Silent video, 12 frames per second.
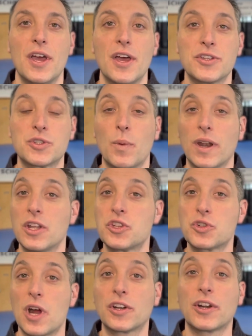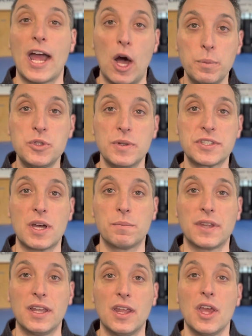So when an instructor helps you with
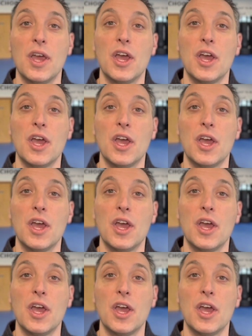something,